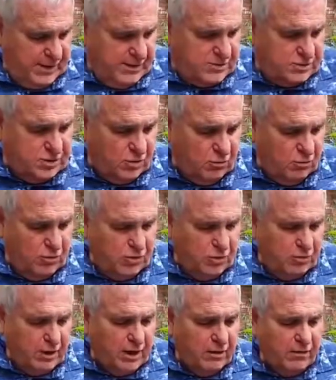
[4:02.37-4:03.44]
So
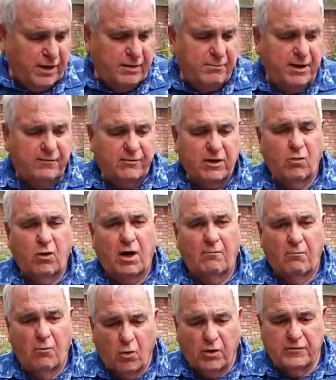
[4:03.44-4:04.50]
your area may require
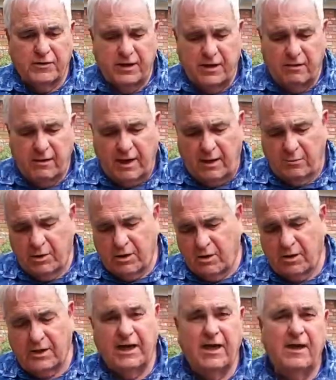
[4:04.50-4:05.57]
more than here in
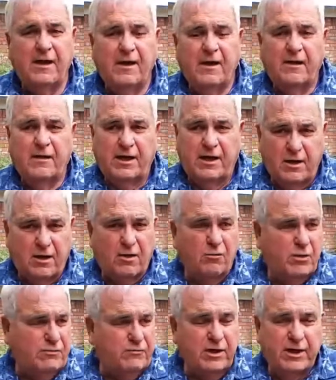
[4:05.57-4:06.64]
Albuquerque. Here
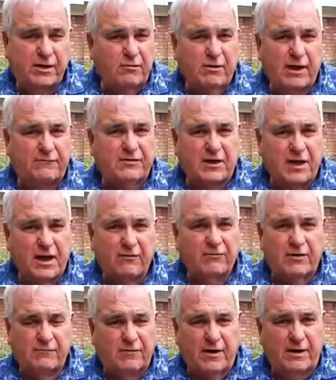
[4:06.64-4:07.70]
we really don't have to
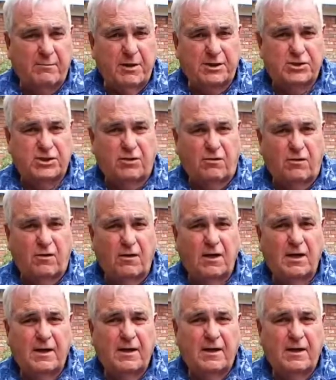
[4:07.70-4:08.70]
cover it very much at all.